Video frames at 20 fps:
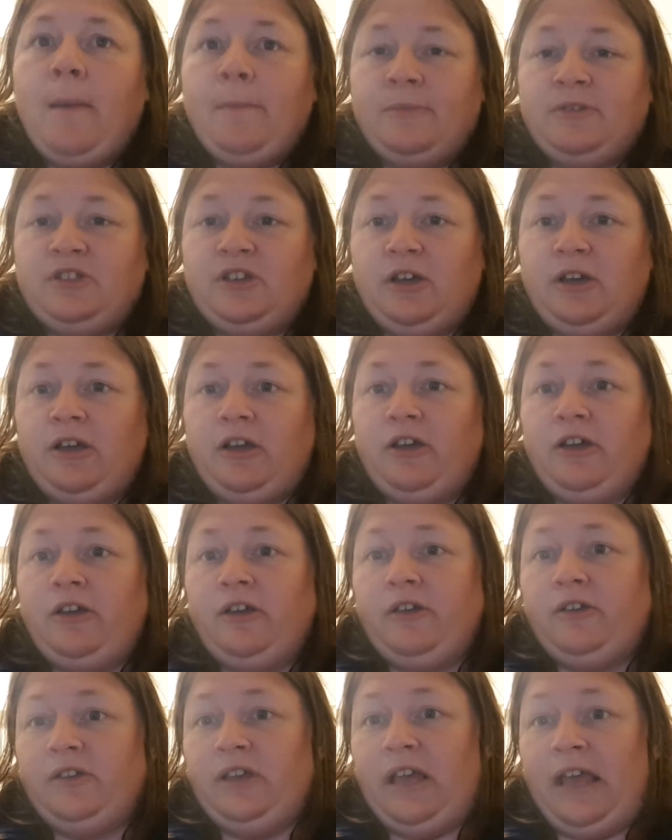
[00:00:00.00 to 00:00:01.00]
So,
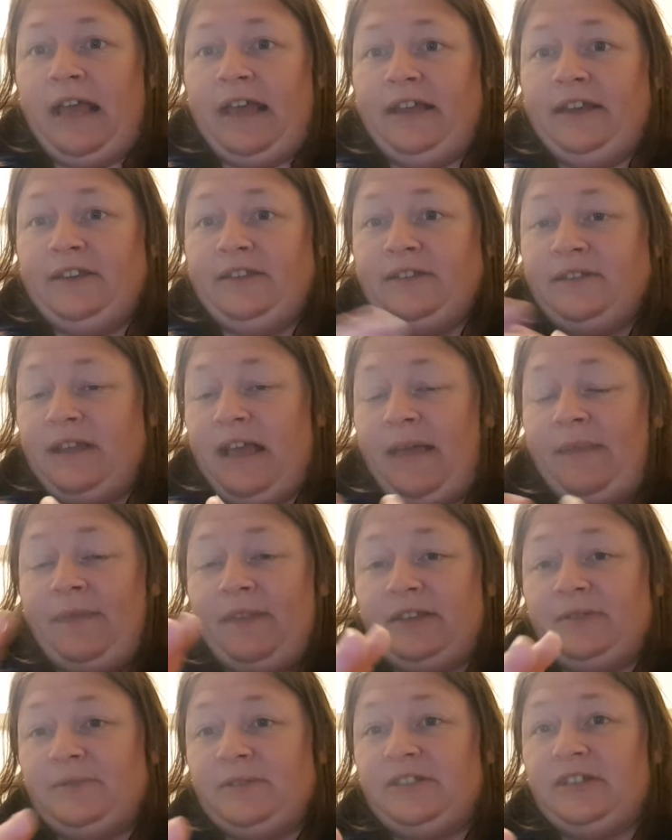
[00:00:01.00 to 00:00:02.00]
and at
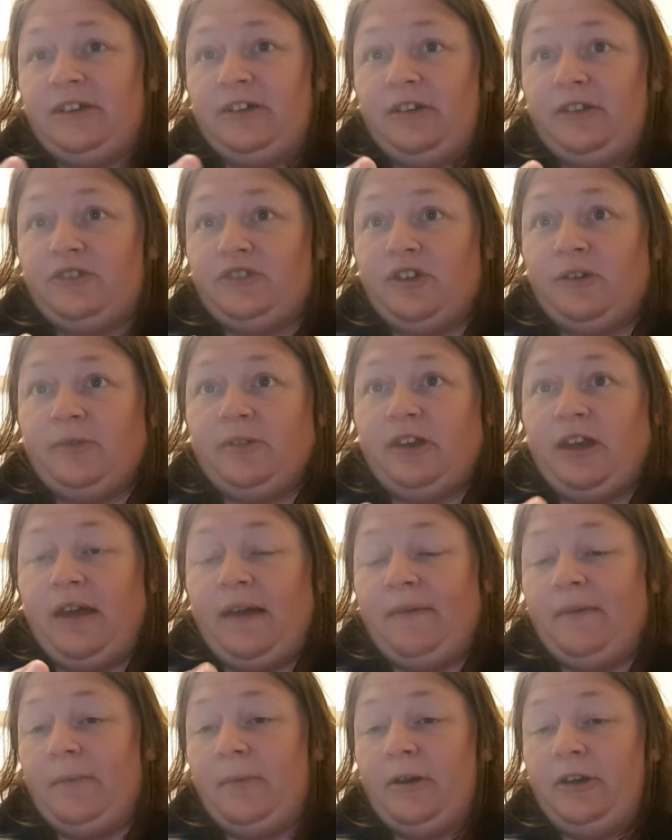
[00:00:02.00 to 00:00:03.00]
this particular time,
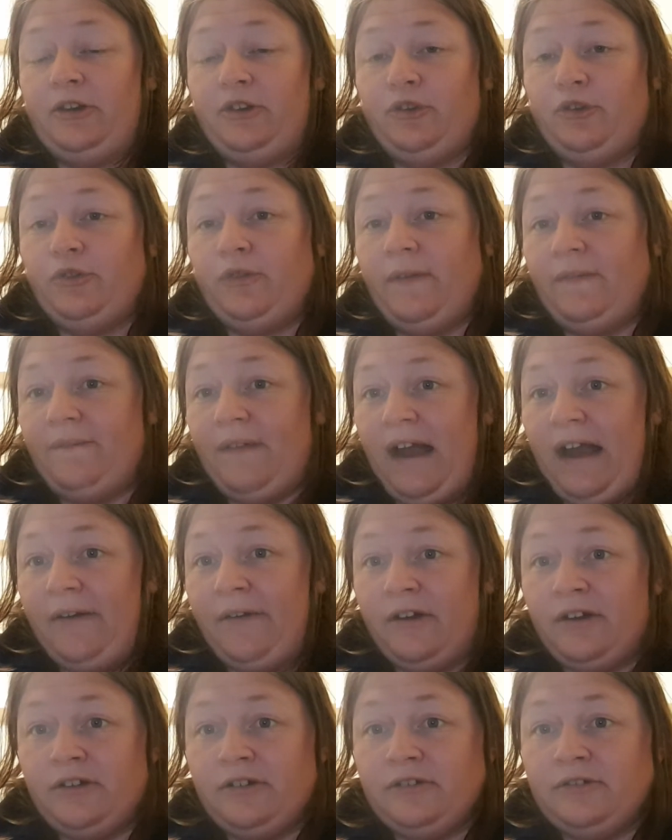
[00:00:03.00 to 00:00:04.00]
everybody knew the
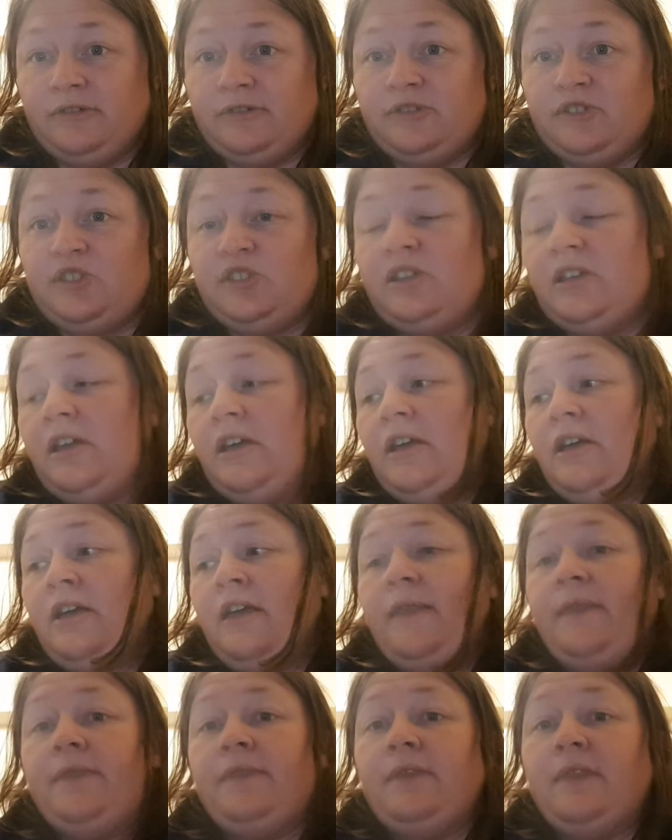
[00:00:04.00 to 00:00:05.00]
Farrows.
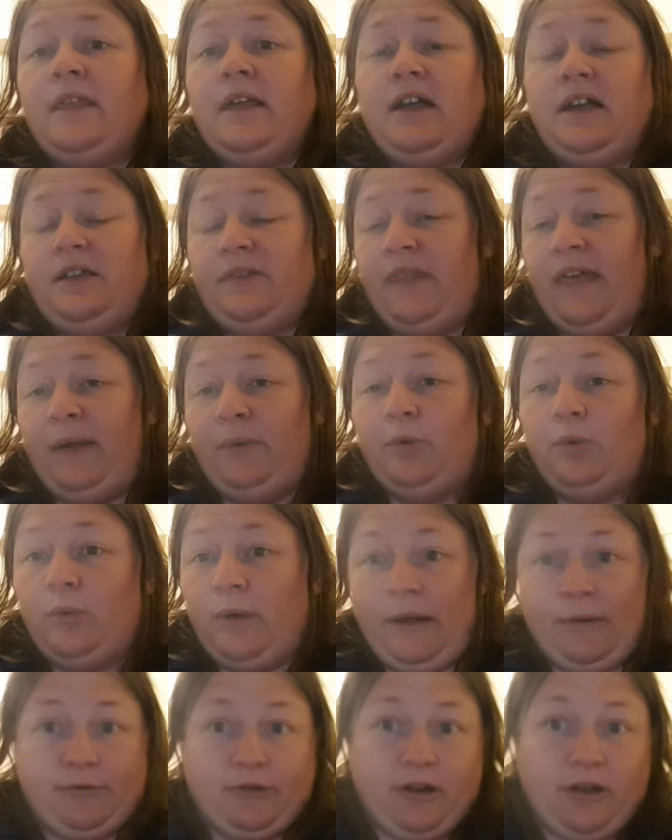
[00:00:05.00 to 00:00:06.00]
They were
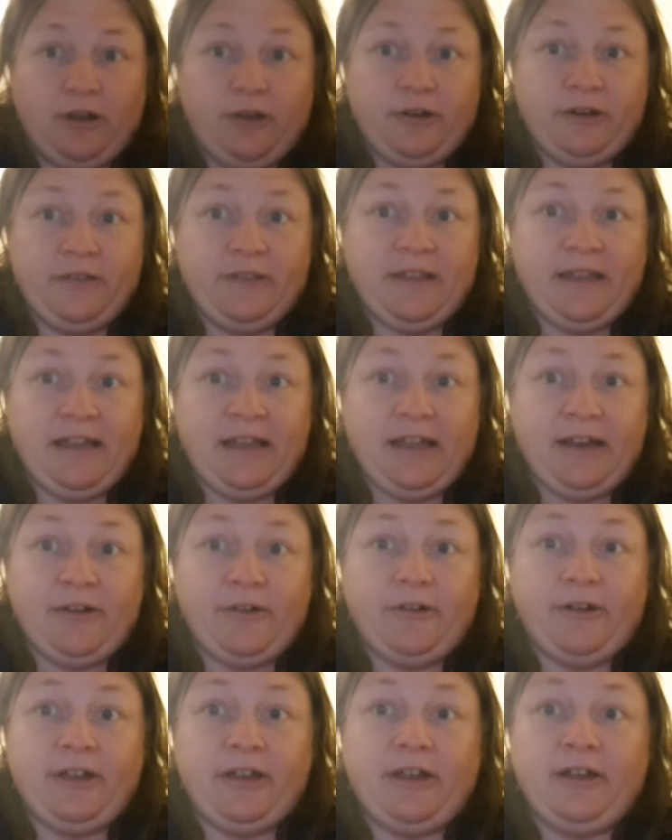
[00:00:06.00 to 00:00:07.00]
well known in the
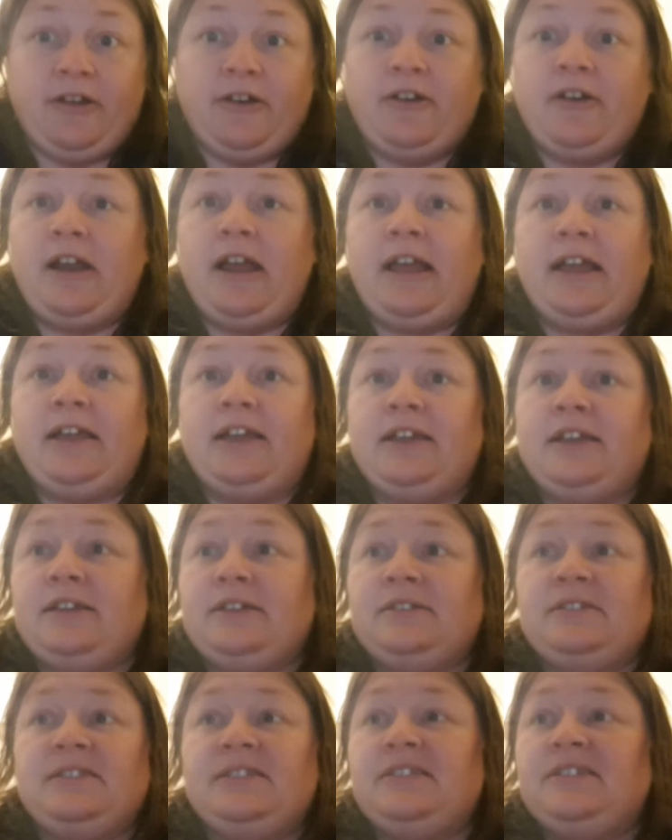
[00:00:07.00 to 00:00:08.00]
area,
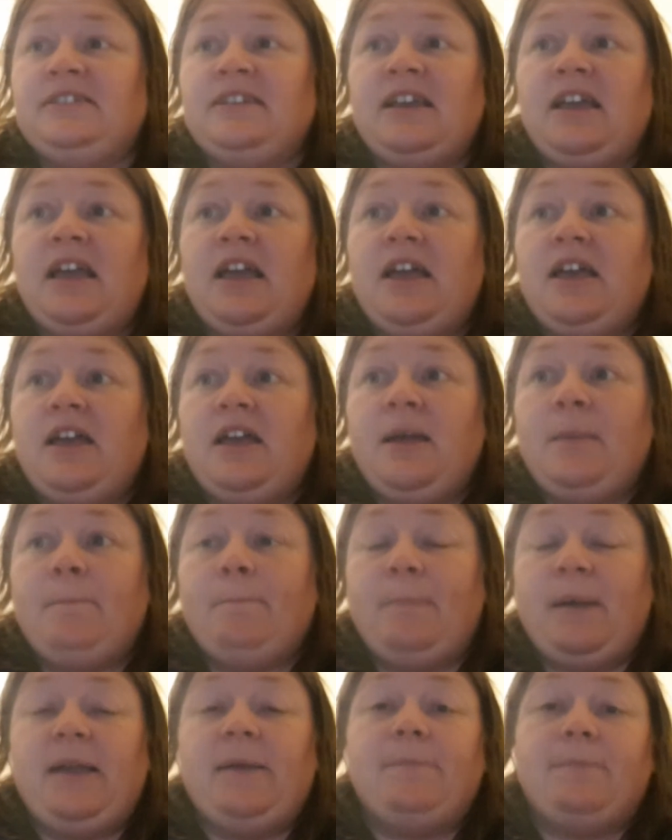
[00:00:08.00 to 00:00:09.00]
and
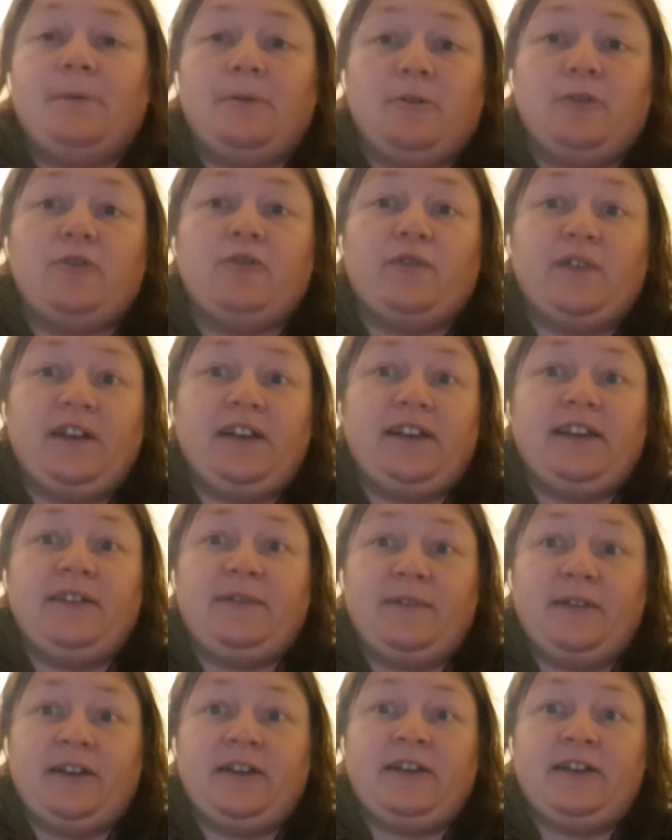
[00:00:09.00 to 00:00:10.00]
people really,
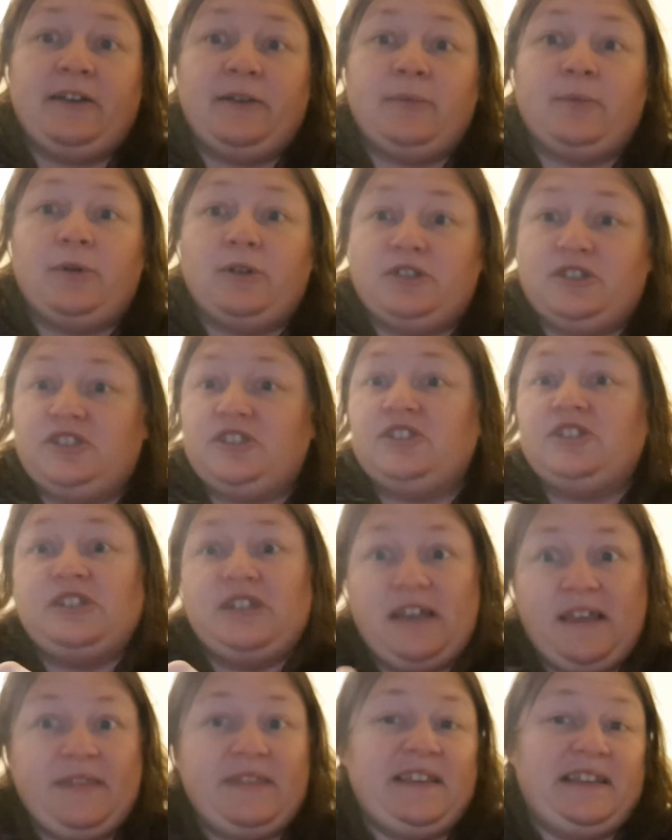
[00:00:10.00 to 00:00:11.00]
really wanted
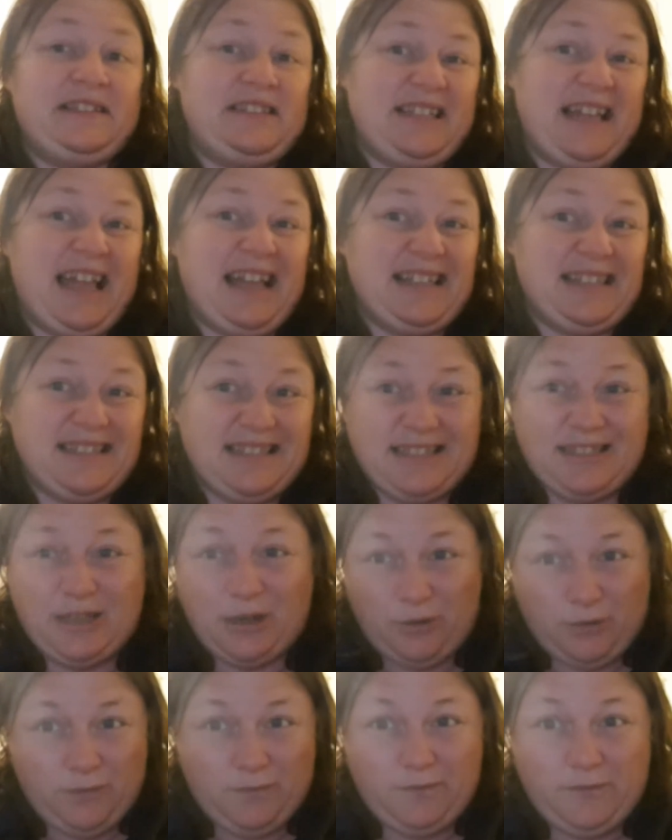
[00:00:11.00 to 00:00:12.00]
this case
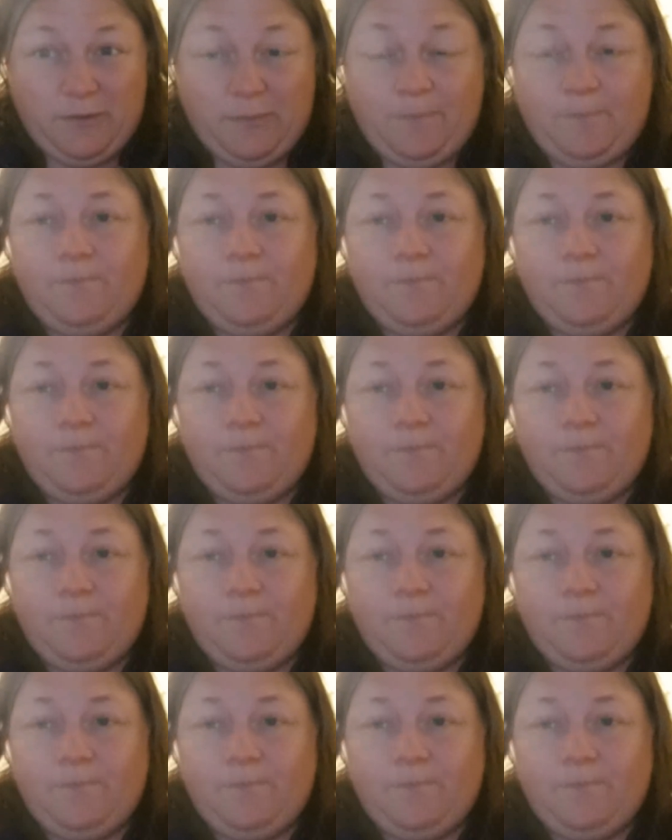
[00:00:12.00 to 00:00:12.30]
solved.